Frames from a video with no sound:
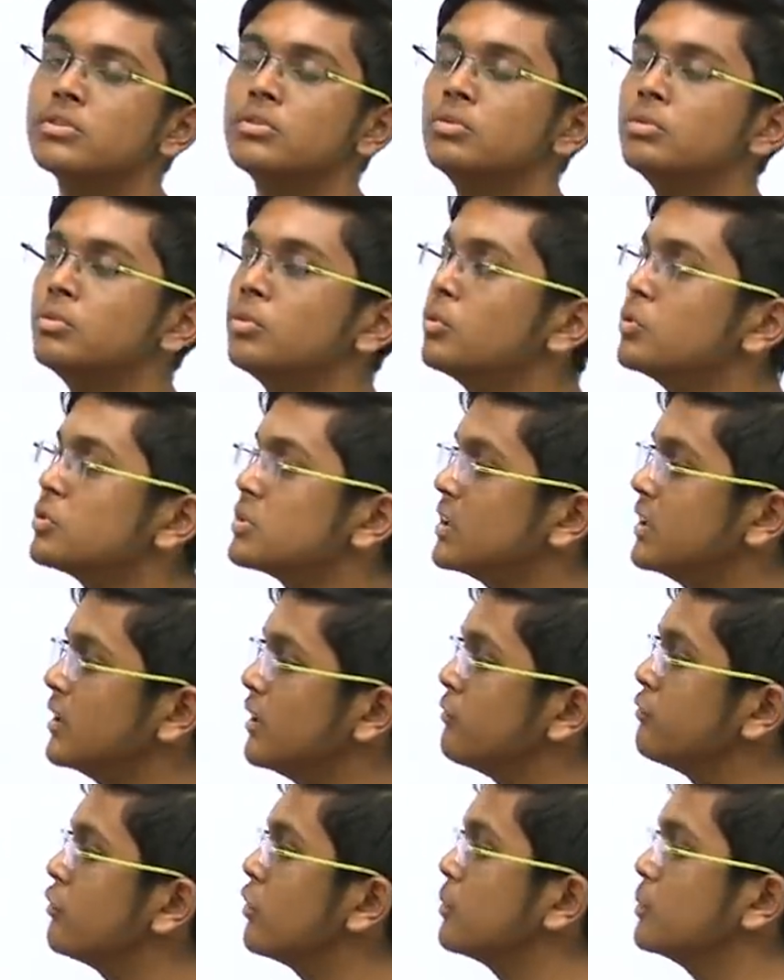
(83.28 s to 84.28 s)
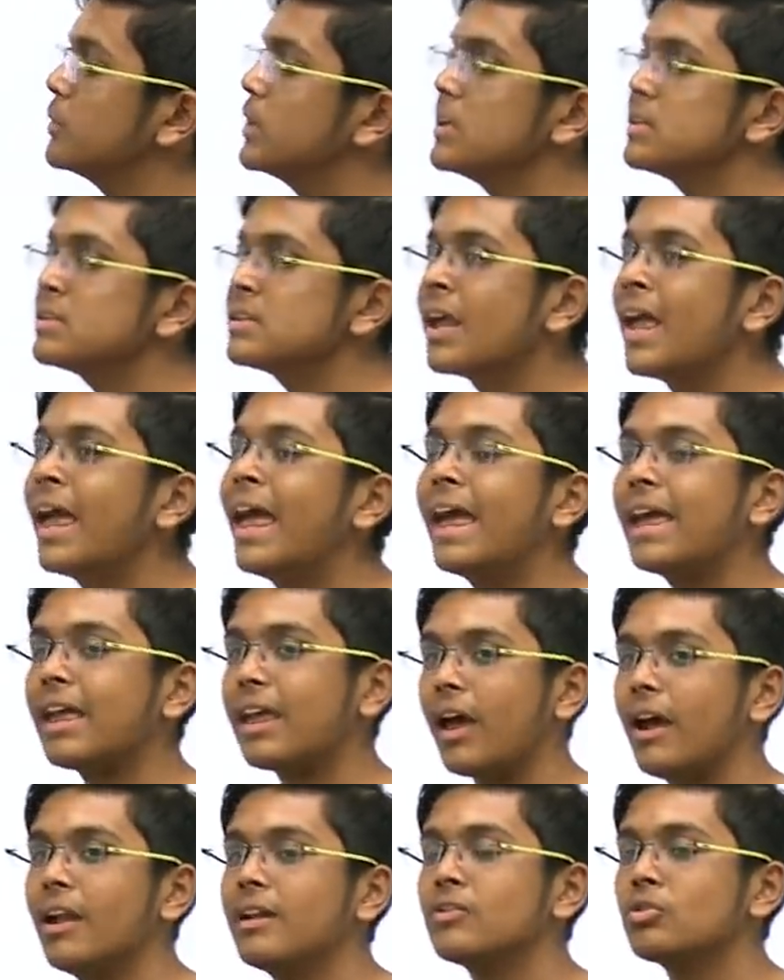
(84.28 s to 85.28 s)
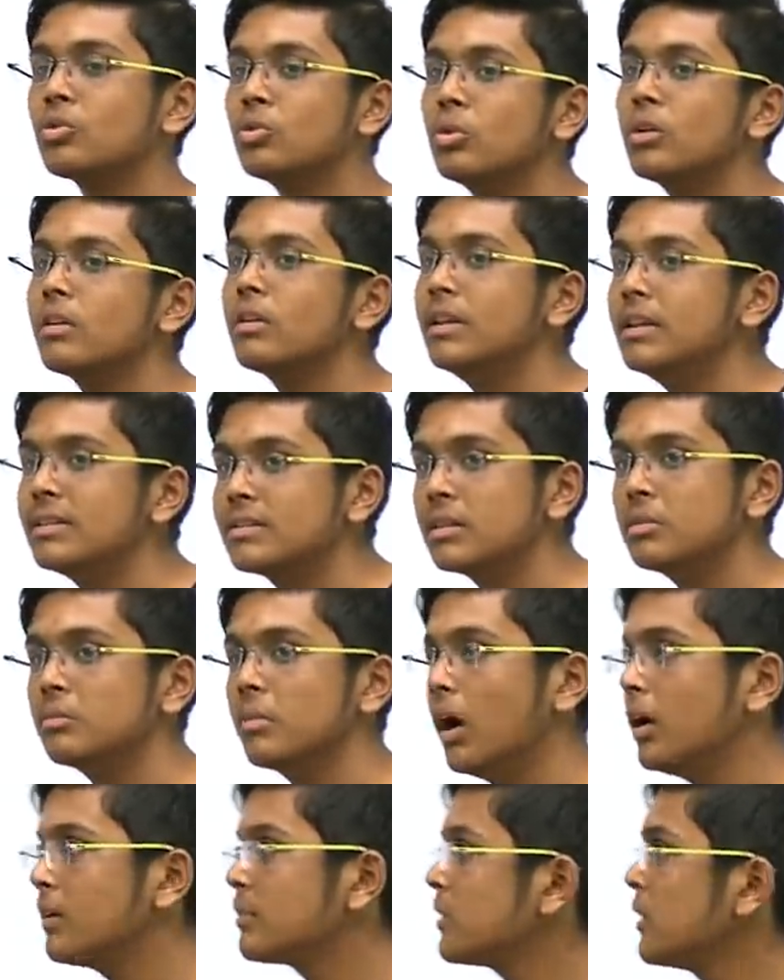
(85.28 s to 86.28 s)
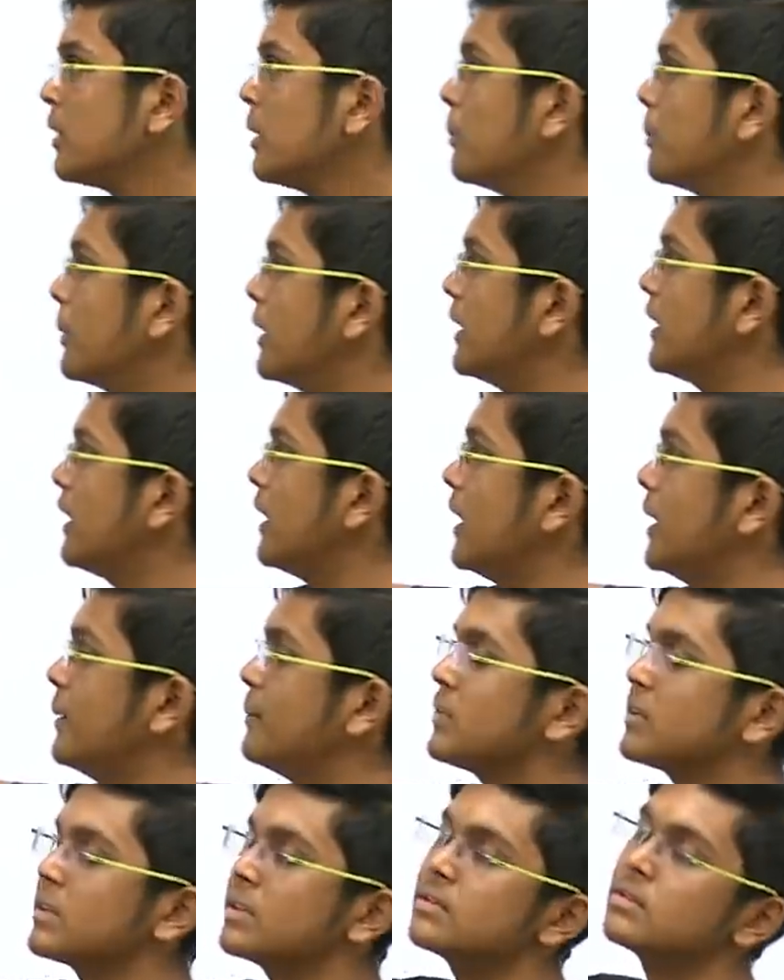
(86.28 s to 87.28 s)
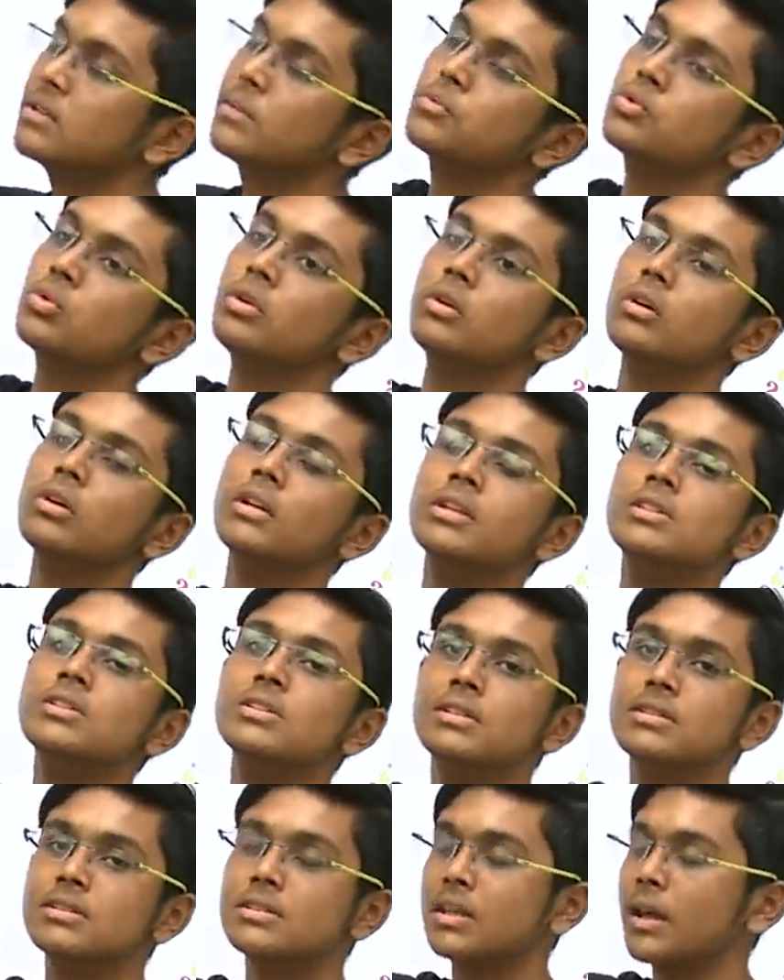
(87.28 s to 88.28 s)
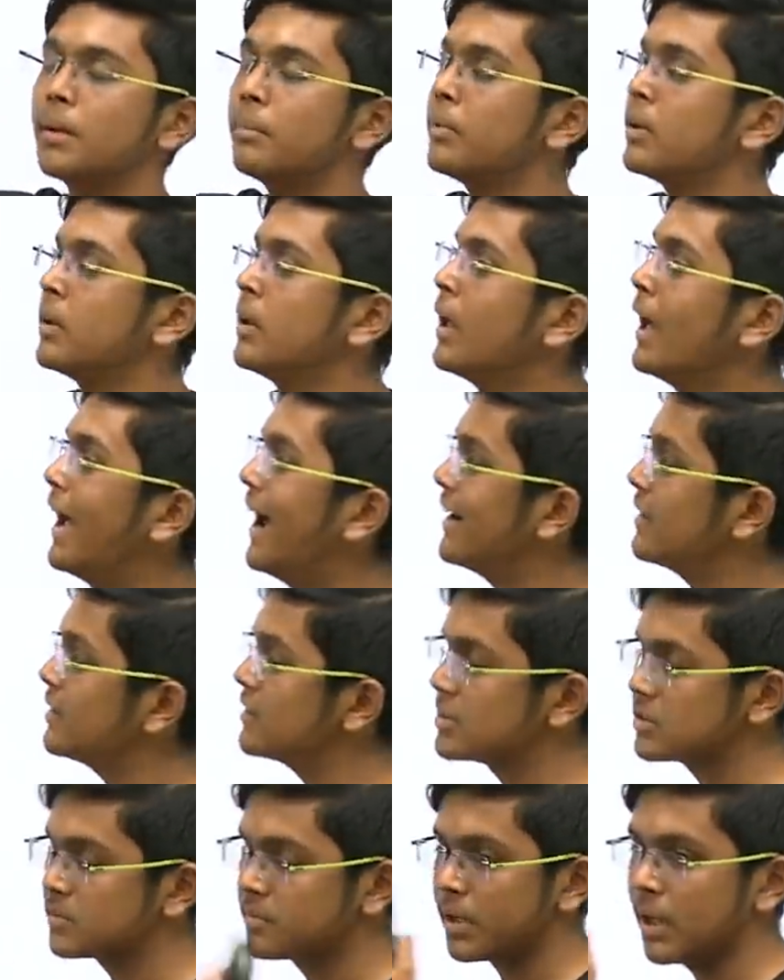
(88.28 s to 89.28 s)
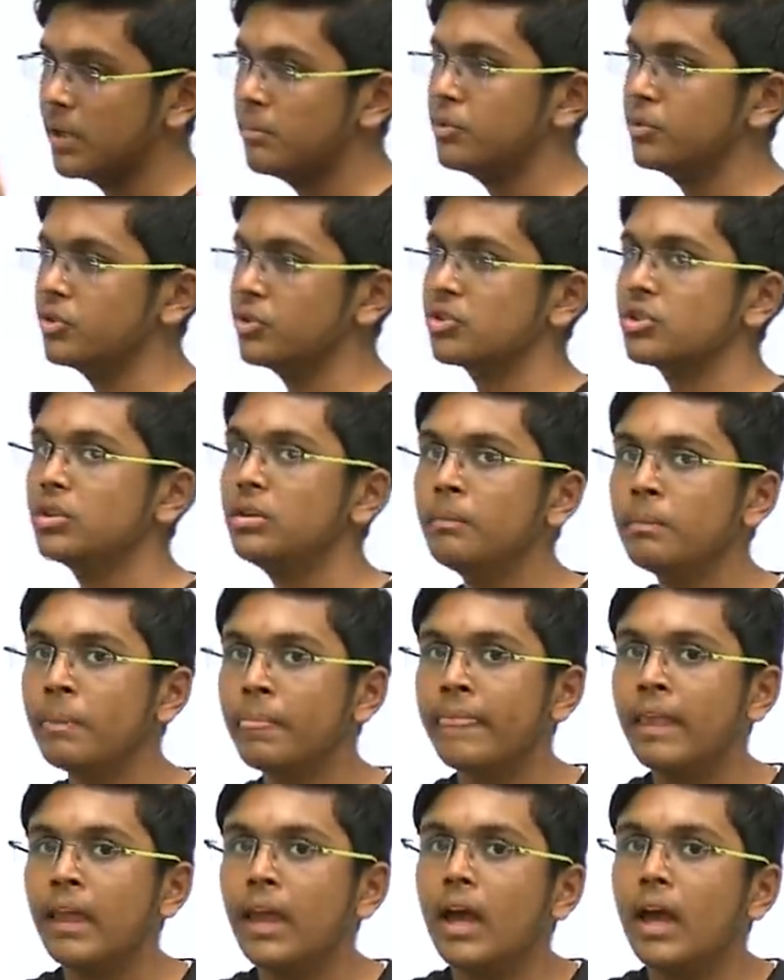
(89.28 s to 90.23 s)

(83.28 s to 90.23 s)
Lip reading: person who knows enough formulas can score decent marks, but in AIIMS, conceptual knowledge is kept at its prime position.